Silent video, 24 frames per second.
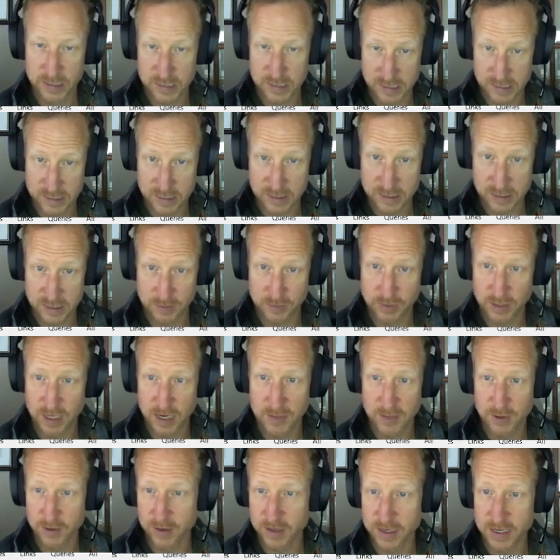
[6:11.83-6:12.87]
and this is a
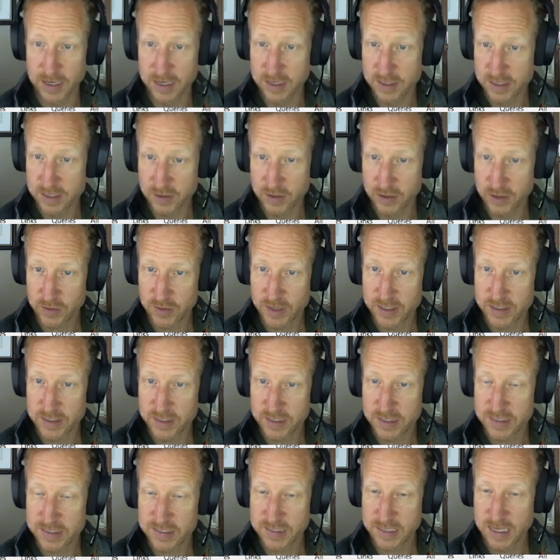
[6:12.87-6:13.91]
primary key, so it creates
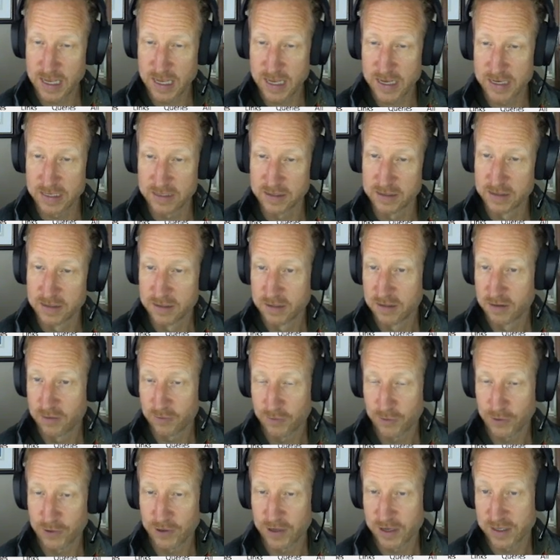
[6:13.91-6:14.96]
this line
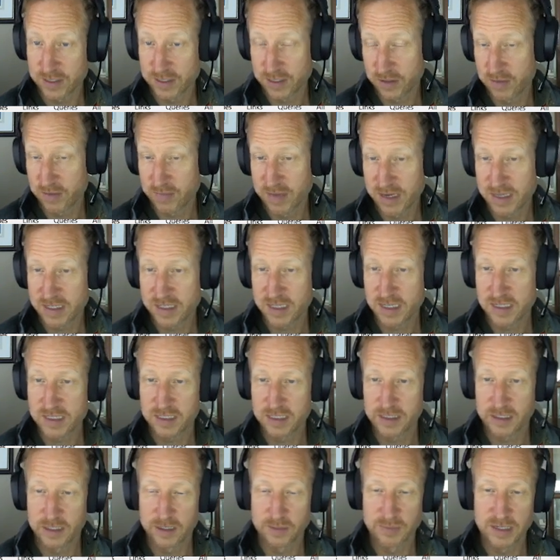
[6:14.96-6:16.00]
for us. So it makes things a
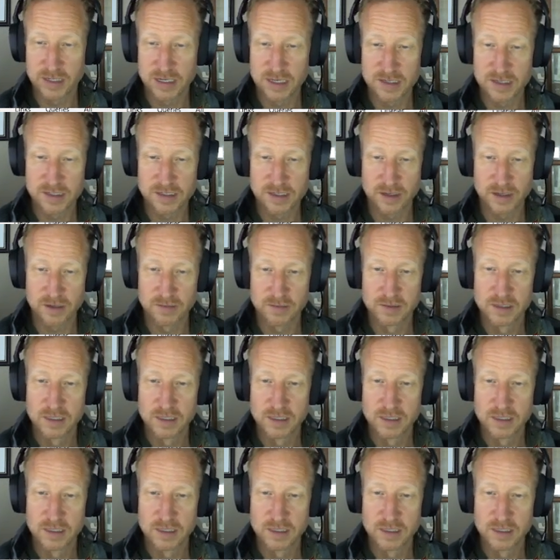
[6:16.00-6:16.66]
little bit easier.